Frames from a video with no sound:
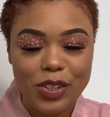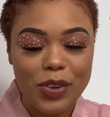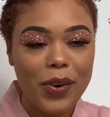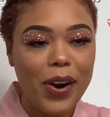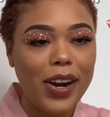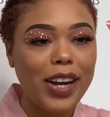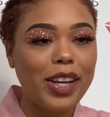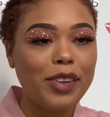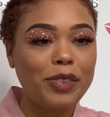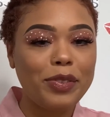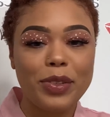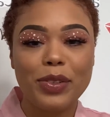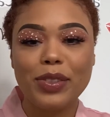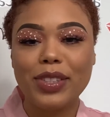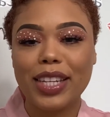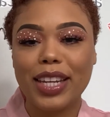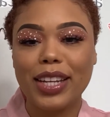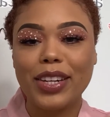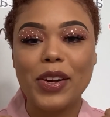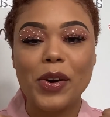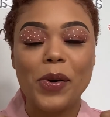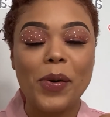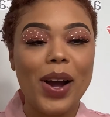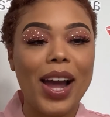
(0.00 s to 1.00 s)
If you did,
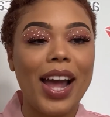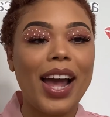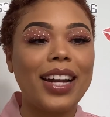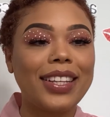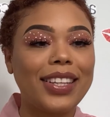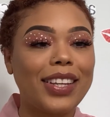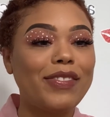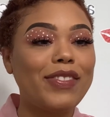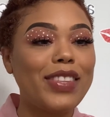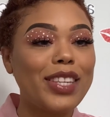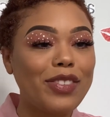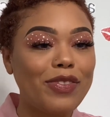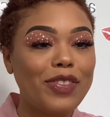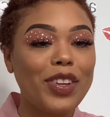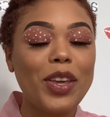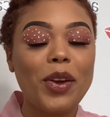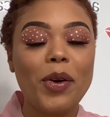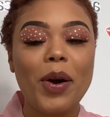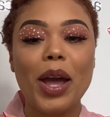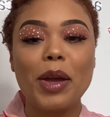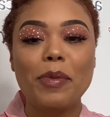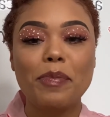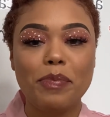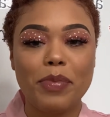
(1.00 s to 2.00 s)
go ahead, give this video a
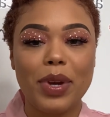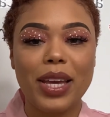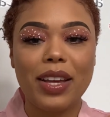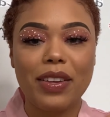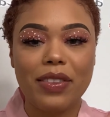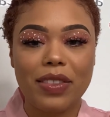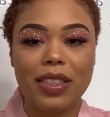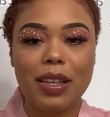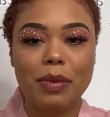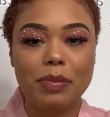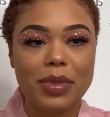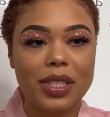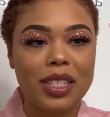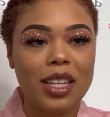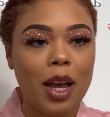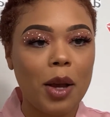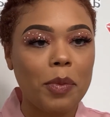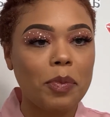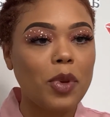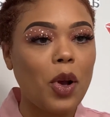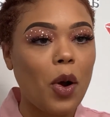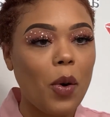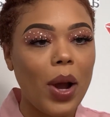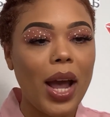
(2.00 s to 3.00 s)
big thumbs up.
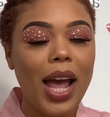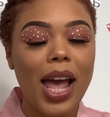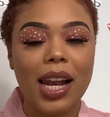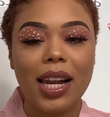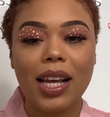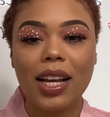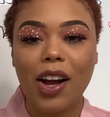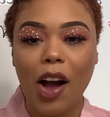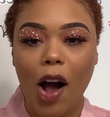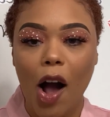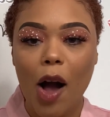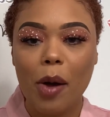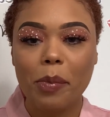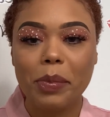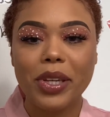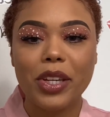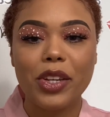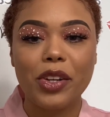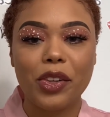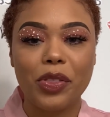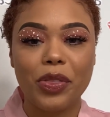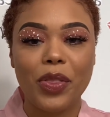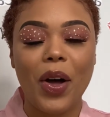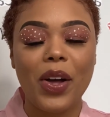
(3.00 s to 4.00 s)
Go ahead and comment your
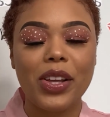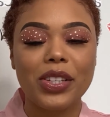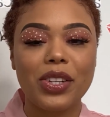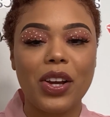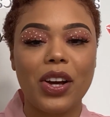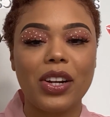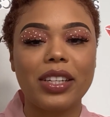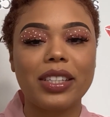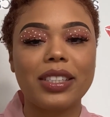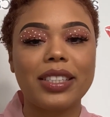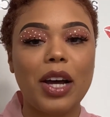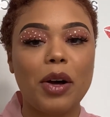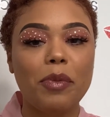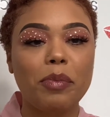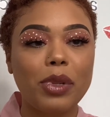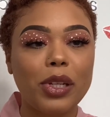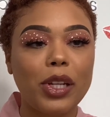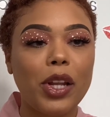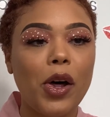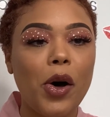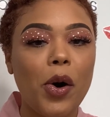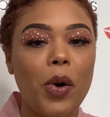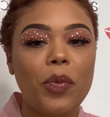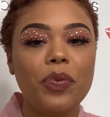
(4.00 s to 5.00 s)
thoughts on it down
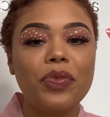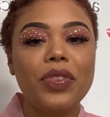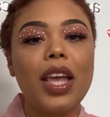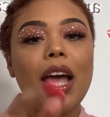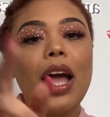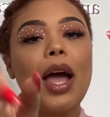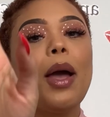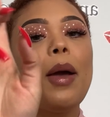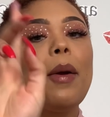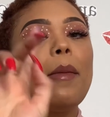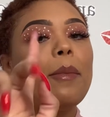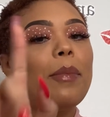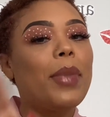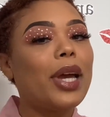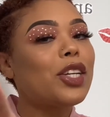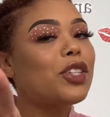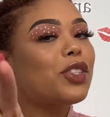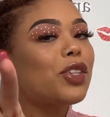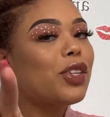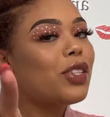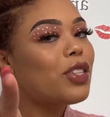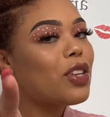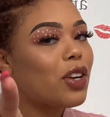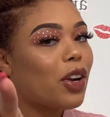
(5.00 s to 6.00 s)
below. Make sure you
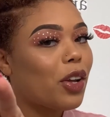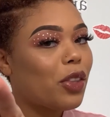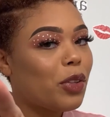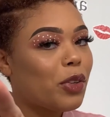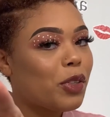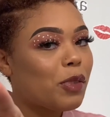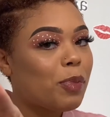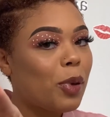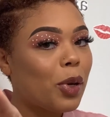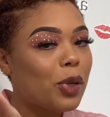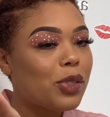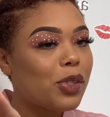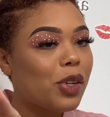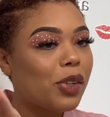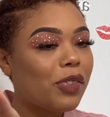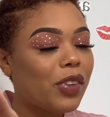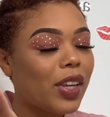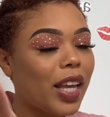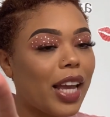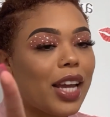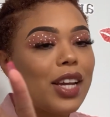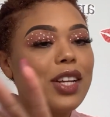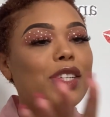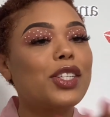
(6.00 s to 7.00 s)
turn on those post
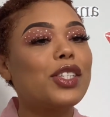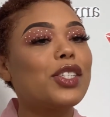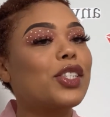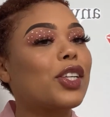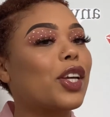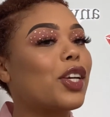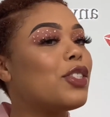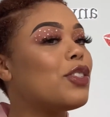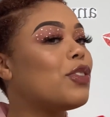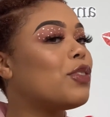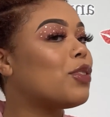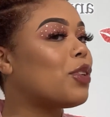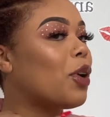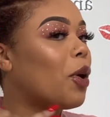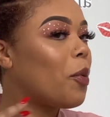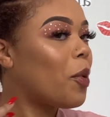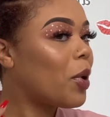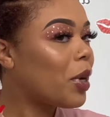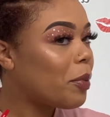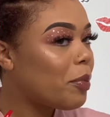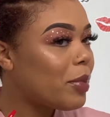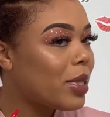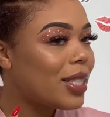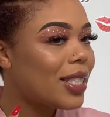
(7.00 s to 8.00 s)
notifications because you don't want to
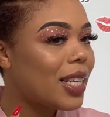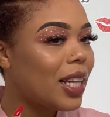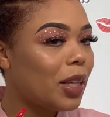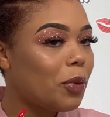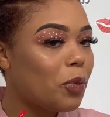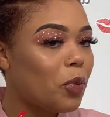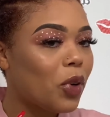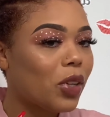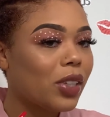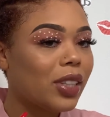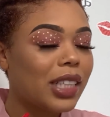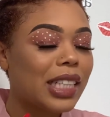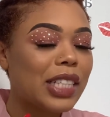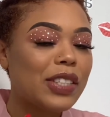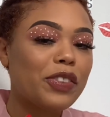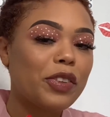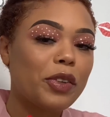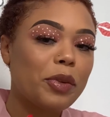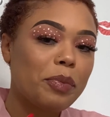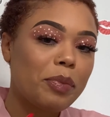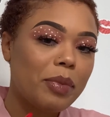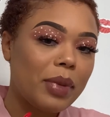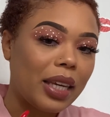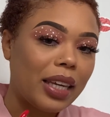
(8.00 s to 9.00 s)
miss any more looks from
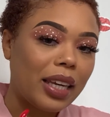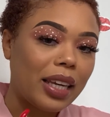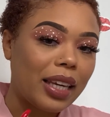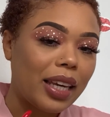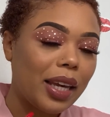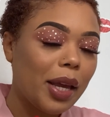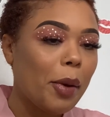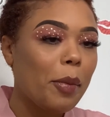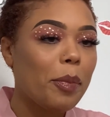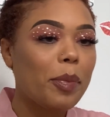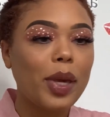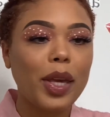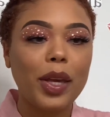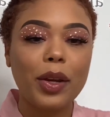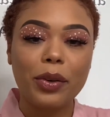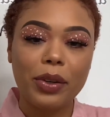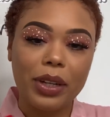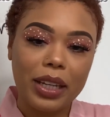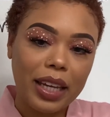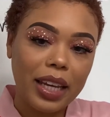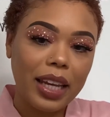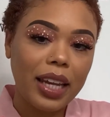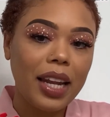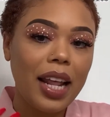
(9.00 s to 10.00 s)
me,
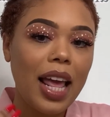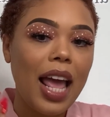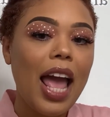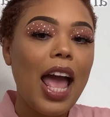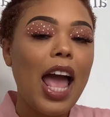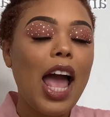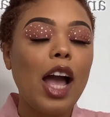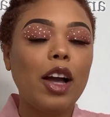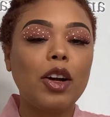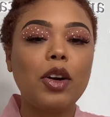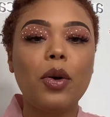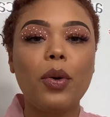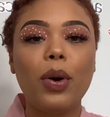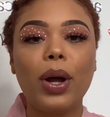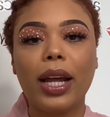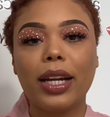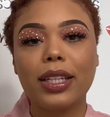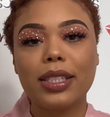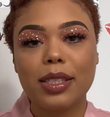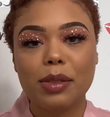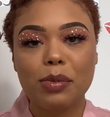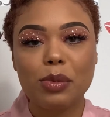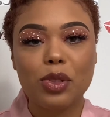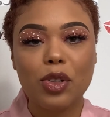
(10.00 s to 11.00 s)
period. And go ahead and
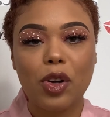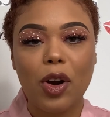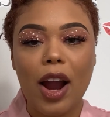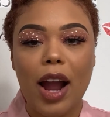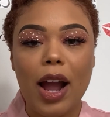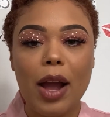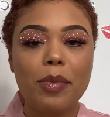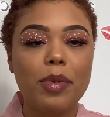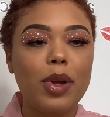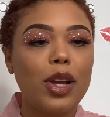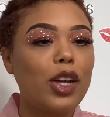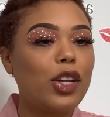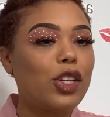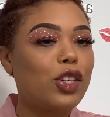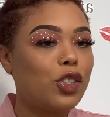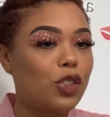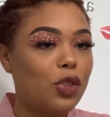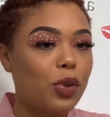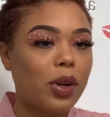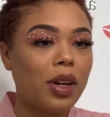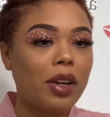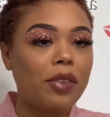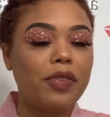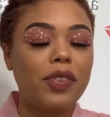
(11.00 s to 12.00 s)
subscribe, join
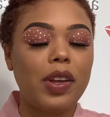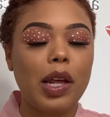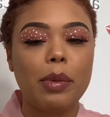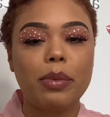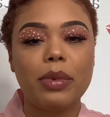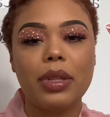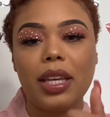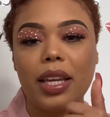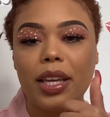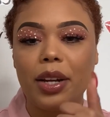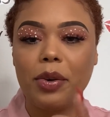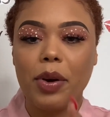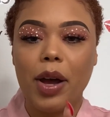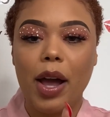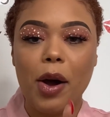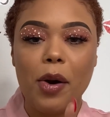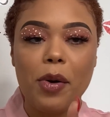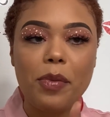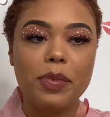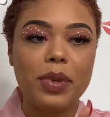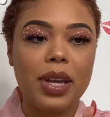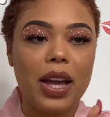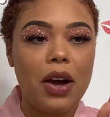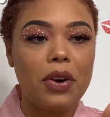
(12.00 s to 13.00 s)
the family. It'll help me
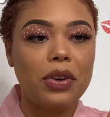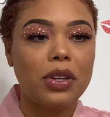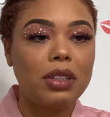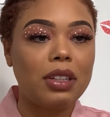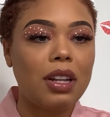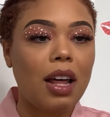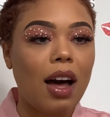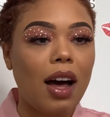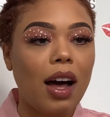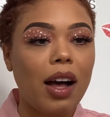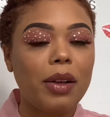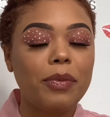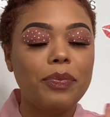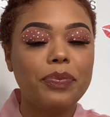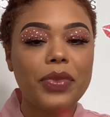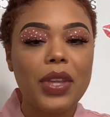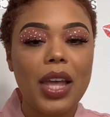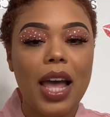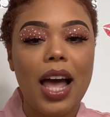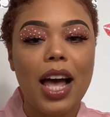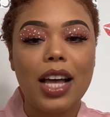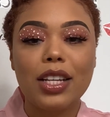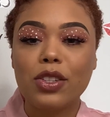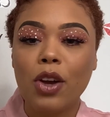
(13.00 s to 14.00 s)
out a lot.
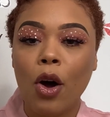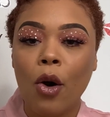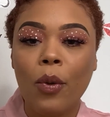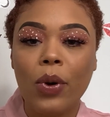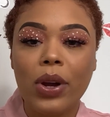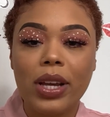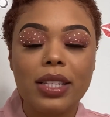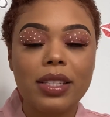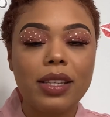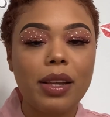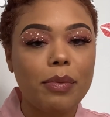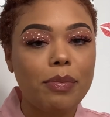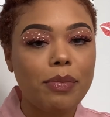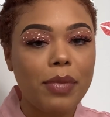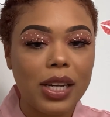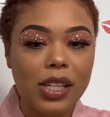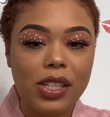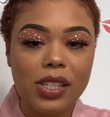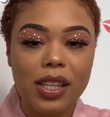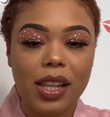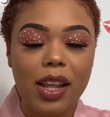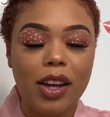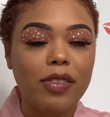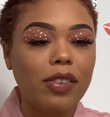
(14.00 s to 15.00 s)
As always, much
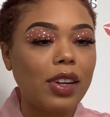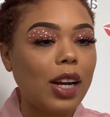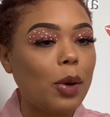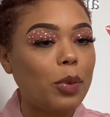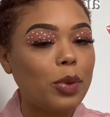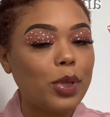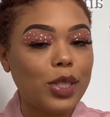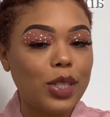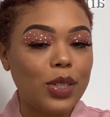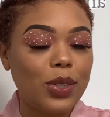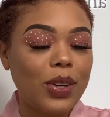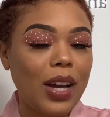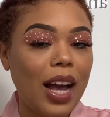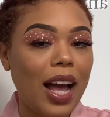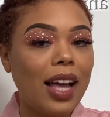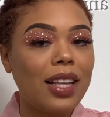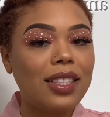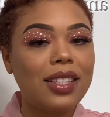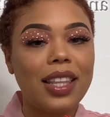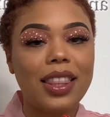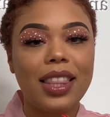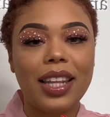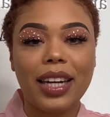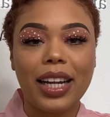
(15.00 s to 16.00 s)
love, and I will see you guys in
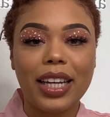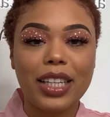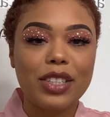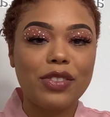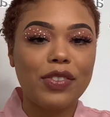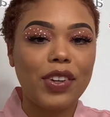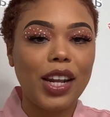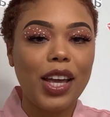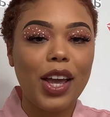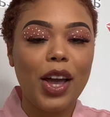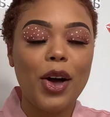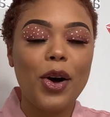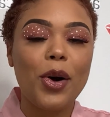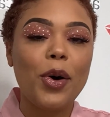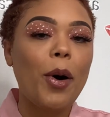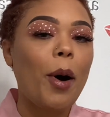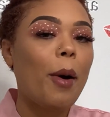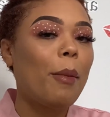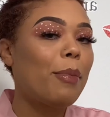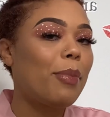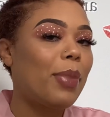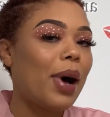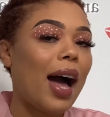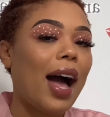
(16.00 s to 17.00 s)
the next video.
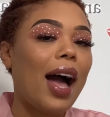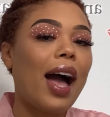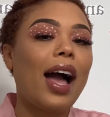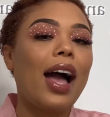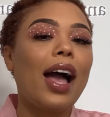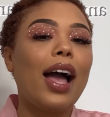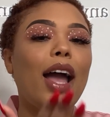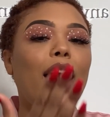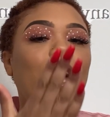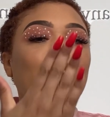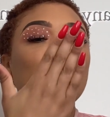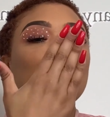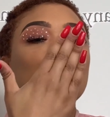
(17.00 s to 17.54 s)
Bye.